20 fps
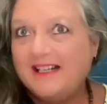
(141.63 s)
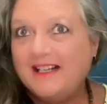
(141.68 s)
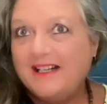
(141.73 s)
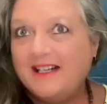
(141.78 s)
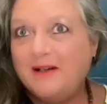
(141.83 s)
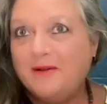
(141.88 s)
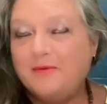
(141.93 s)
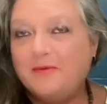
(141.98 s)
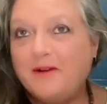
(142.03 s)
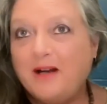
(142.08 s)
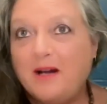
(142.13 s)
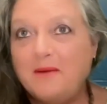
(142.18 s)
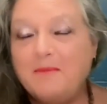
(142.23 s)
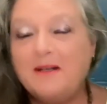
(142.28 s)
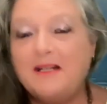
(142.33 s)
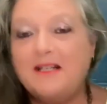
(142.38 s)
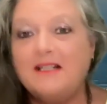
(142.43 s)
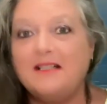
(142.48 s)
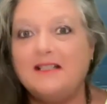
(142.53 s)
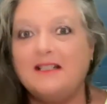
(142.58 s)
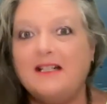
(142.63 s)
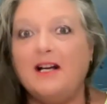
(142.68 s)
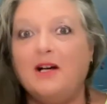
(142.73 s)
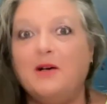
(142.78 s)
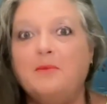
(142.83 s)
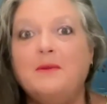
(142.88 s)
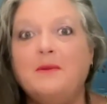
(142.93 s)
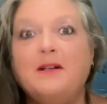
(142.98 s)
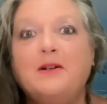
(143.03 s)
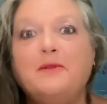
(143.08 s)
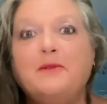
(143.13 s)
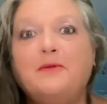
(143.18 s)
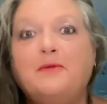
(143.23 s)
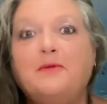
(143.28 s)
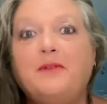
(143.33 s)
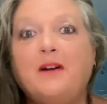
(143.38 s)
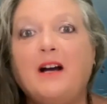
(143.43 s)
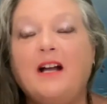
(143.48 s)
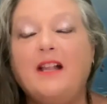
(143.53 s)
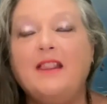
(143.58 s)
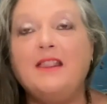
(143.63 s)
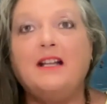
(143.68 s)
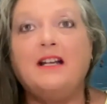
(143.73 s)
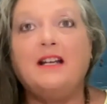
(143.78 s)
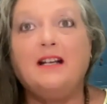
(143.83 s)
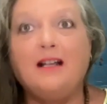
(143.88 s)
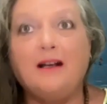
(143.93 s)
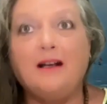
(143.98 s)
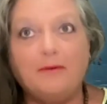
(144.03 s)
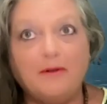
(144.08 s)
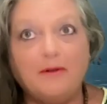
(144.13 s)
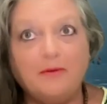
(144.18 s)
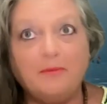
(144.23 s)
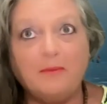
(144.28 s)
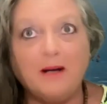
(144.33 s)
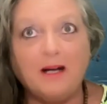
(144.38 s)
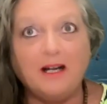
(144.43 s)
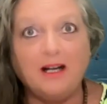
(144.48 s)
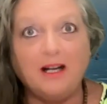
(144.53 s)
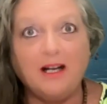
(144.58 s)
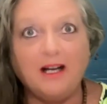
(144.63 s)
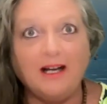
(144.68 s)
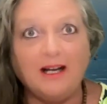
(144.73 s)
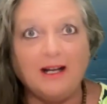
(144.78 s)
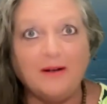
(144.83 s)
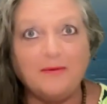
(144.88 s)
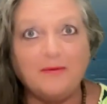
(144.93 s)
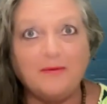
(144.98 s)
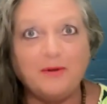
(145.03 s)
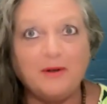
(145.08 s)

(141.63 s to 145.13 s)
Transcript: Can it help me to find the love of my life